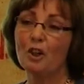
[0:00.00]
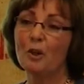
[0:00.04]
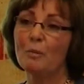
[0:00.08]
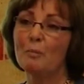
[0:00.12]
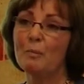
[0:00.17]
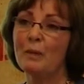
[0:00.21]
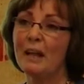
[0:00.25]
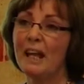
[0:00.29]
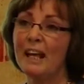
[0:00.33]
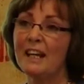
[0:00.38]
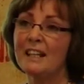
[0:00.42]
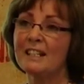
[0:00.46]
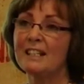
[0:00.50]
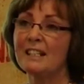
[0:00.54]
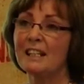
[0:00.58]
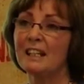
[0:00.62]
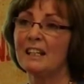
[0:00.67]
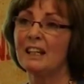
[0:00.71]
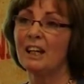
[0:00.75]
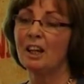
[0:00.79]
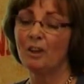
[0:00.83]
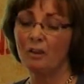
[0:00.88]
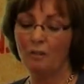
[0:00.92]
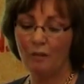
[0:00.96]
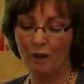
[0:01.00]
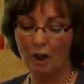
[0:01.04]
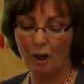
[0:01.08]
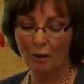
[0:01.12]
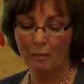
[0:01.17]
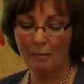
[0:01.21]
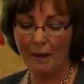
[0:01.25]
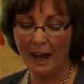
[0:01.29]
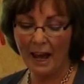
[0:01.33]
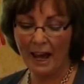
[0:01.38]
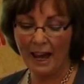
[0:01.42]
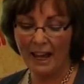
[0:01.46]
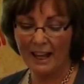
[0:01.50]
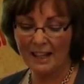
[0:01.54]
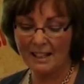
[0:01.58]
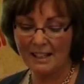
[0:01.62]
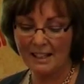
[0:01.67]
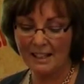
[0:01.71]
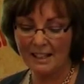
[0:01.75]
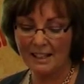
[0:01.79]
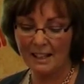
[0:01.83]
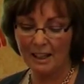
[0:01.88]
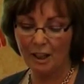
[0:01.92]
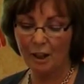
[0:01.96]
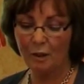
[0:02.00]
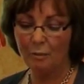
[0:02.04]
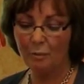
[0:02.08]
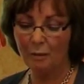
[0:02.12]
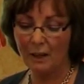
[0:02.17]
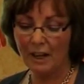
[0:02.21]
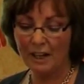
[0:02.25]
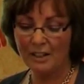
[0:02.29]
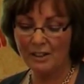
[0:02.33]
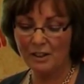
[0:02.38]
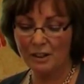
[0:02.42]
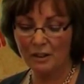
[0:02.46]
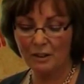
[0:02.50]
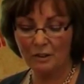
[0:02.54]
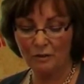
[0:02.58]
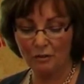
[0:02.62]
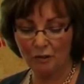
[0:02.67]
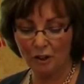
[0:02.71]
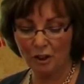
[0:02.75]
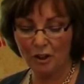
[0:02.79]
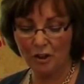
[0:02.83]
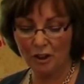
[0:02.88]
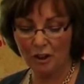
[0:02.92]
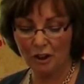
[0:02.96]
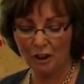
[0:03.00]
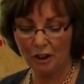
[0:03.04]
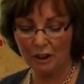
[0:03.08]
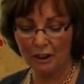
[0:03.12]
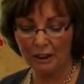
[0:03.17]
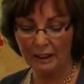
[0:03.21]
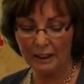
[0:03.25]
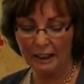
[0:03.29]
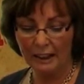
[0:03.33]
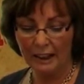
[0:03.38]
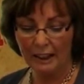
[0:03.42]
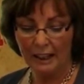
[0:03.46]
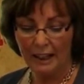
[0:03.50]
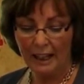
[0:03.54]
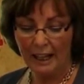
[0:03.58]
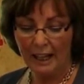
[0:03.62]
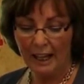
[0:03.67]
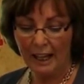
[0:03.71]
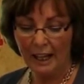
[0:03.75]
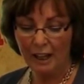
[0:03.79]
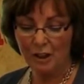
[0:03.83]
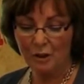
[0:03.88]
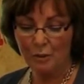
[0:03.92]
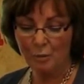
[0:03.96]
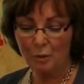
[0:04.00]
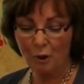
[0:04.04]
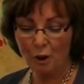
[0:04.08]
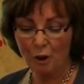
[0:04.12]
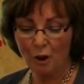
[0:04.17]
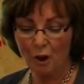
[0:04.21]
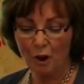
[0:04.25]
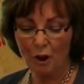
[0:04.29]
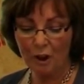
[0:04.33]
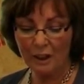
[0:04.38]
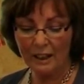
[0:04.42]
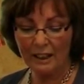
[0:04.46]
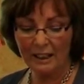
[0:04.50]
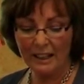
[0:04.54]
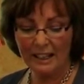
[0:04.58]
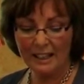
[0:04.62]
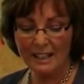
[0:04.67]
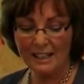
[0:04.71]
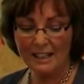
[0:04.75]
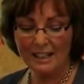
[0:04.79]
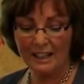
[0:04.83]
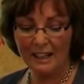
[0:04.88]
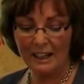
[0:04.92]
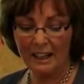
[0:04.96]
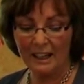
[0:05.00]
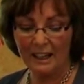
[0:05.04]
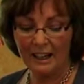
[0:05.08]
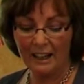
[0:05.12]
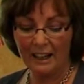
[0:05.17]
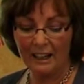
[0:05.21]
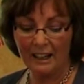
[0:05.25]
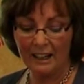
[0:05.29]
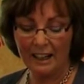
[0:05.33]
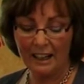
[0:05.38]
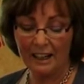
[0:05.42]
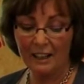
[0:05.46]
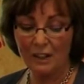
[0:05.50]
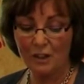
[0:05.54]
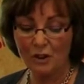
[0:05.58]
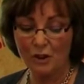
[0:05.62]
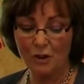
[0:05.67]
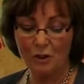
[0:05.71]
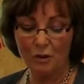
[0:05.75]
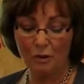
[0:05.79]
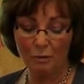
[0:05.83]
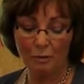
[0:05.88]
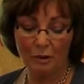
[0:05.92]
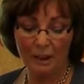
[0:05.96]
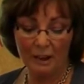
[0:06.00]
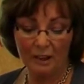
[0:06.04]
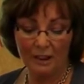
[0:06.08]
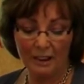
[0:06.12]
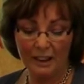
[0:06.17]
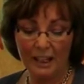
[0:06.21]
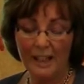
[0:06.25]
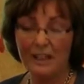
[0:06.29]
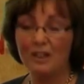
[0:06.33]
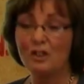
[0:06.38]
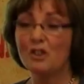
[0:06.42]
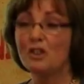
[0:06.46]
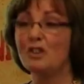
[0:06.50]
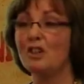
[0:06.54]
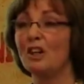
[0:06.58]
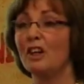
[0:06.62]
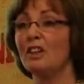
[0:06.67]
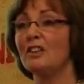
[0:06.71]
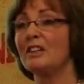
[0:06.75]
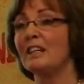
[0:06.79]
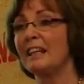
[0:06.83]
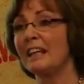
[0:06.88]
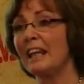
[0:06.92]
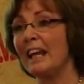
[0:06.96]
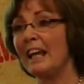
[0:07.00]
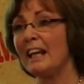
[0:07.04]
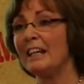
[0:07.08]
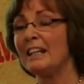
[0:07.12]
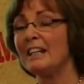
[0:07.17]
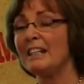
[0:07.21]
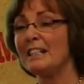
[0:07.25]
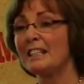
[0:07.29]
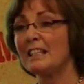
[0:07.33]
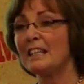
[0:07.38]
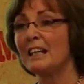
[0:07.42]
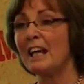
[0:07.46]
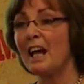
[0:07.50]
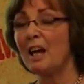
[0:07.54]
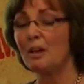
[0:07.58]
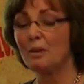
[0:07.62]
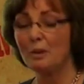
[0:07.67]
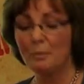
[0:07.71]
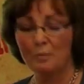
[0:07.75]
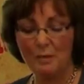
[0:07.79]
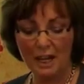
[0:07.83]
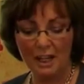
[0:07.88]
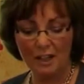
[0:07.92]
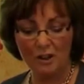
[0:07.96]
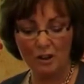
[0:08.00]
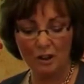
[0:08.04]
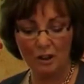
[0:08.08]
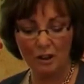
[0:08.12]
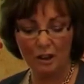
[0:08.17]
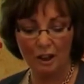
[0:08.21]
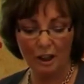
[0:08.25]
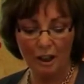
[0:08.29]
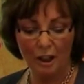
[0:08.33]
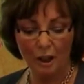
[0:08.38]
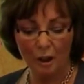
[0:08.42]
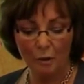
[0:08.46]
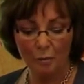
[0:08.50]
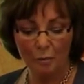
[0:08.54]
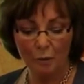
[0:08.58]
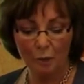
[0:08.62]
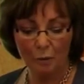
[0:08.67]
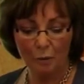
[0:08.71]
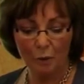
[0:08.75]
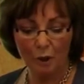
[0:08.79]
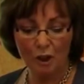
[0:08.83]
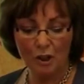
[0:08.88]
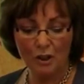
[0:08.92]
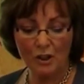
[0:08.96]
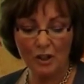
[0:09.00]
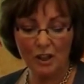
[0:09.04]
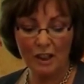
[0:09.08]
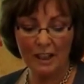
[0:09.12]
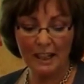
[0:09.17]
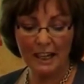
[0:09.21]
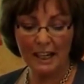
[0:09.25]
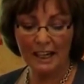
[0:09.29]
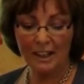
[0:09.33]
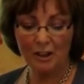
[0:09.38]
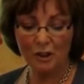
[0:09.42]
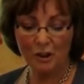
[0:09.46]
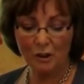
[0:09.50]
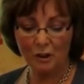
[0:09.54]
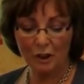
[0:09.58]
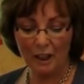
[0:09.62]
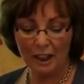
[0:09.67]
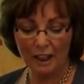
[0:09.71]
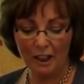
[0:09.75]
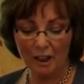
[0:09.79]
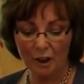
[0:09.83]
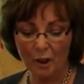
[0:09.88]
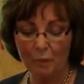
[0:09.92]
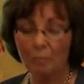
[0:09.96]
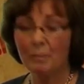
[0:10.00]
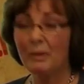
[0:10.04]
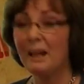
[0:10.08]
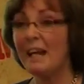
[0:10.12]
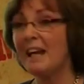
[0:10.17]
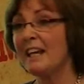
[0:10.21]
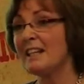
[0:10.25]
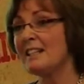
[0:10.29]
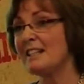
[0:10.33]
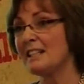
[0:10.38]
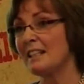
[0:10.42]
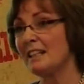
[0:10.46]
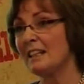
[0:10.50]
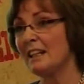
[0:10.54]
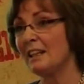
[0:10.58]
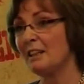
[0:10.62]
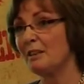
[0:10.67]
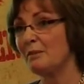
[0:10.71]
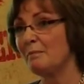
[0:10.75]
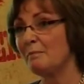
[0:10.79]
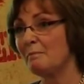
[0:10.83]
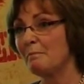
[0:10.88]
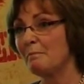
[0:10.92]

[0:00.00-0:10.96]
complexity of our past, present and future. And we're calling this, and it's not, again, it's an adaptation, but we're using integrated complexity.